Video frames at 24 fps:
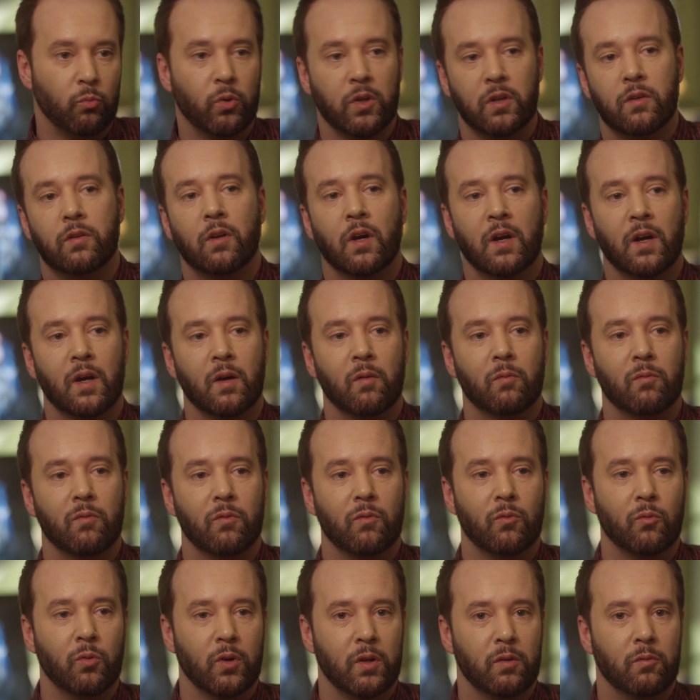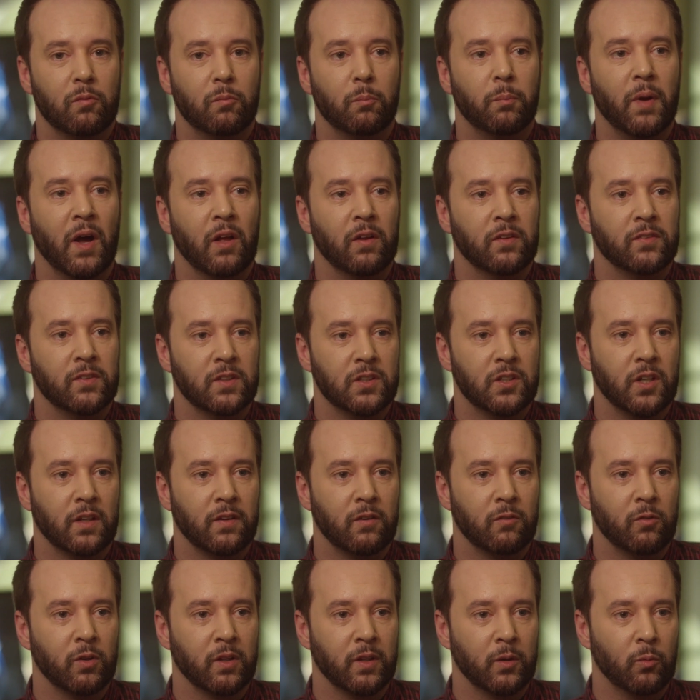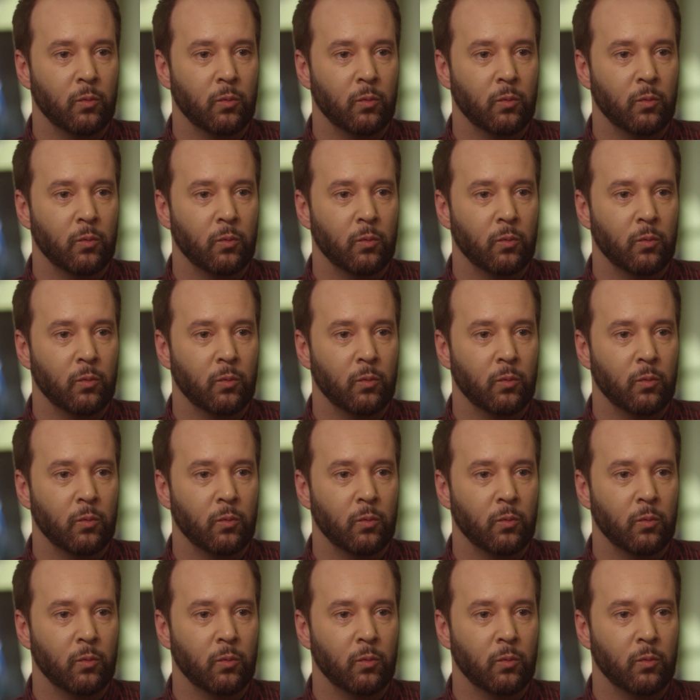would balance each other really